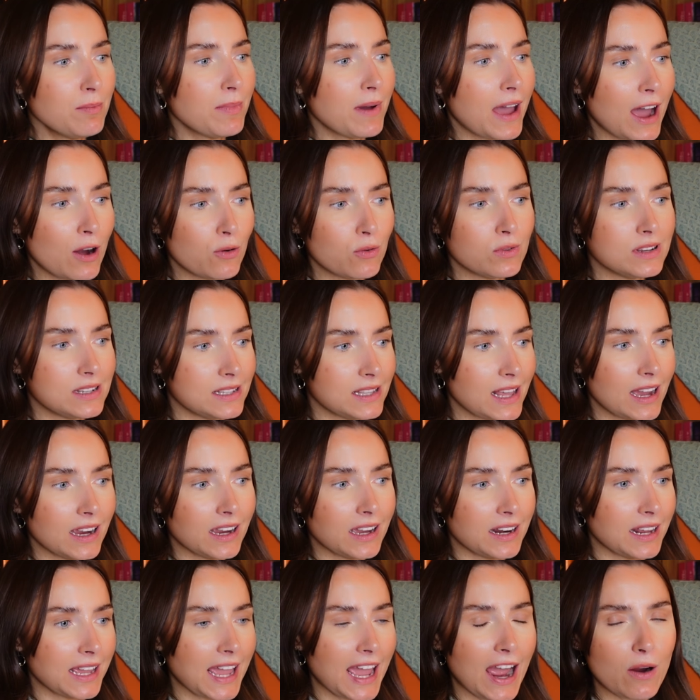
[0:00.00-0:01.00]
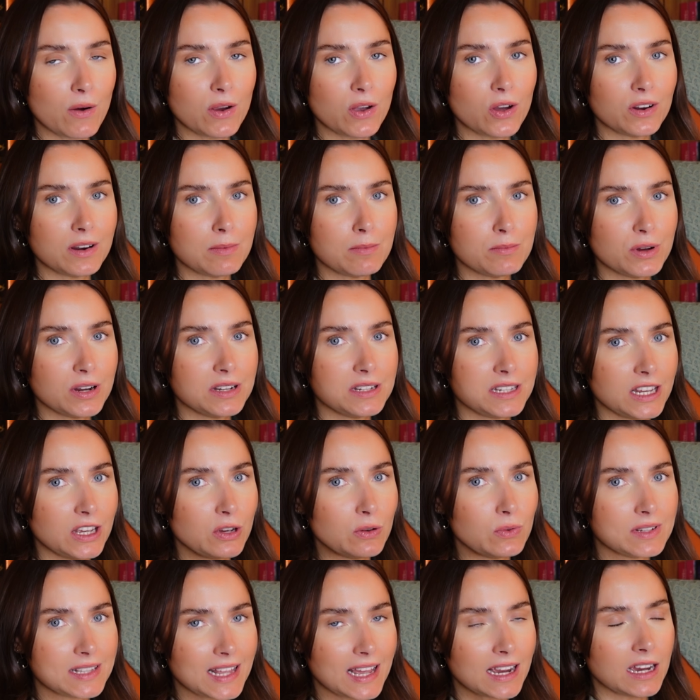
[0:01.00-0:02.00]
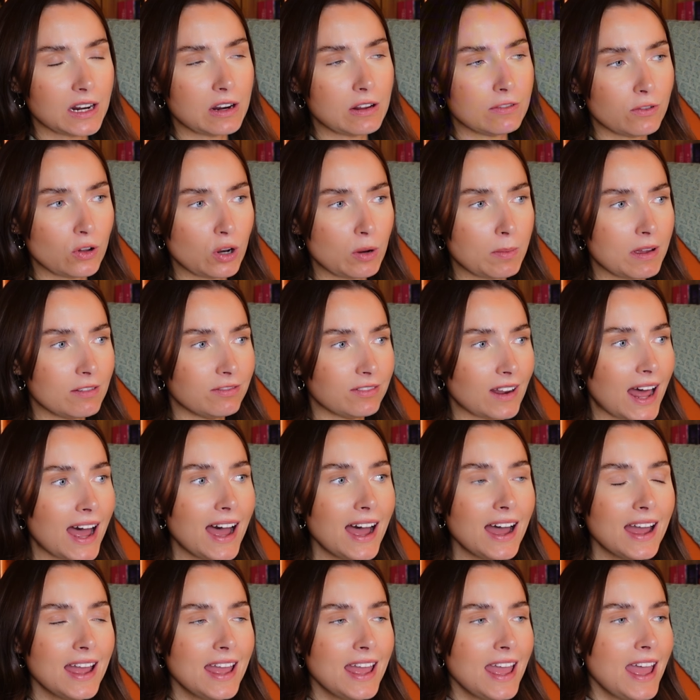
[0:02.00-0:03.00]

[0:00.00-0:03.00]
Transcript: How was that going to carry on in book 2? Was that going to fall a bit flat?